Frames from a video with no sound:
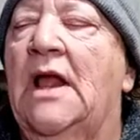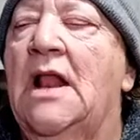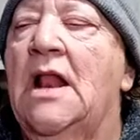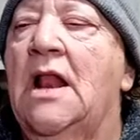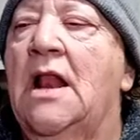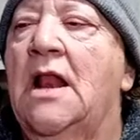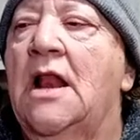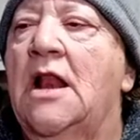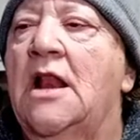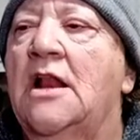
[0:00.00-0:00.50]

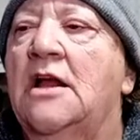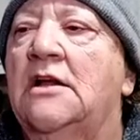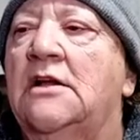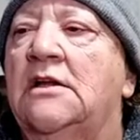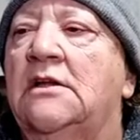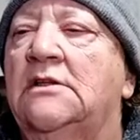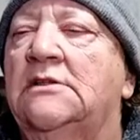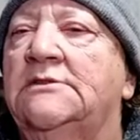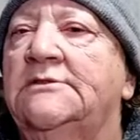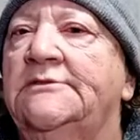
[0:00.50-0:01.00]

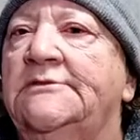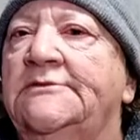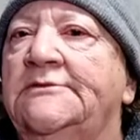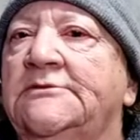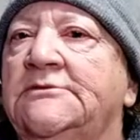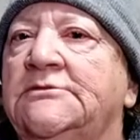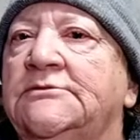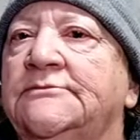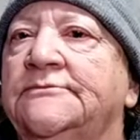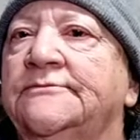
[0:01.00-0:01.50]
Alrighty,
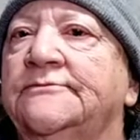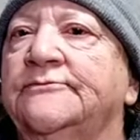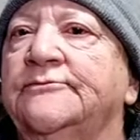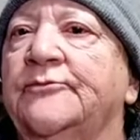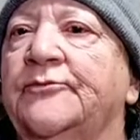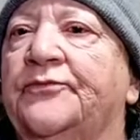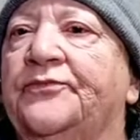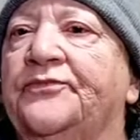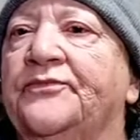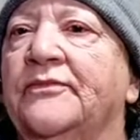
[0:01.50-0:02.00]

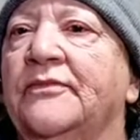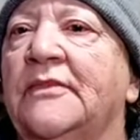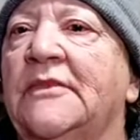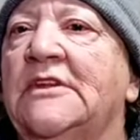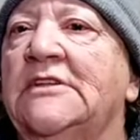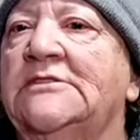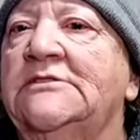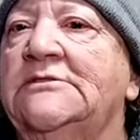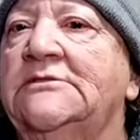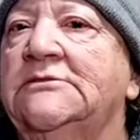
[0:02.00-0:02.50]
great.
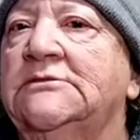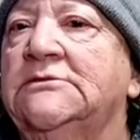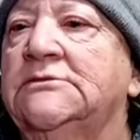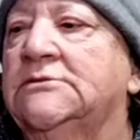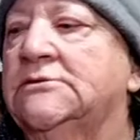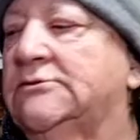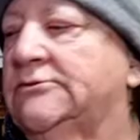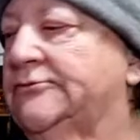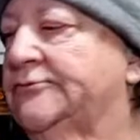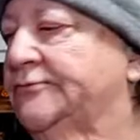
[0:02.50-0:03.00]

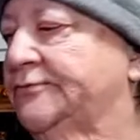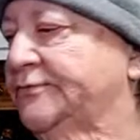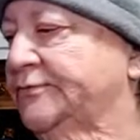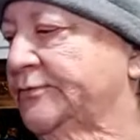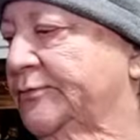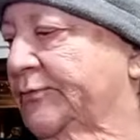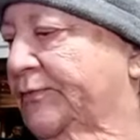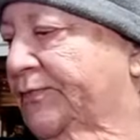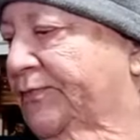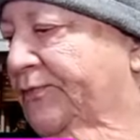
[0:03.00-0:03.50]

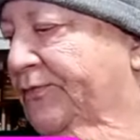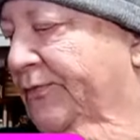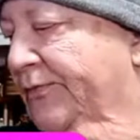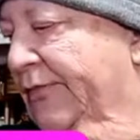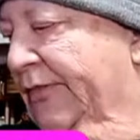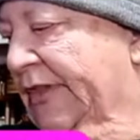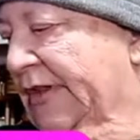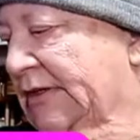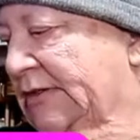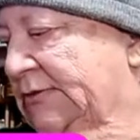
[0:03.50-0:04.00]
Oh, let me
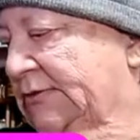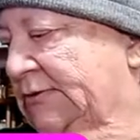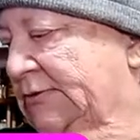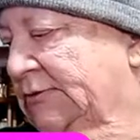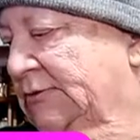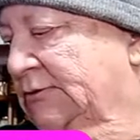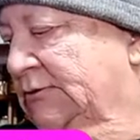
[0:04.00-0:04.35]
find it.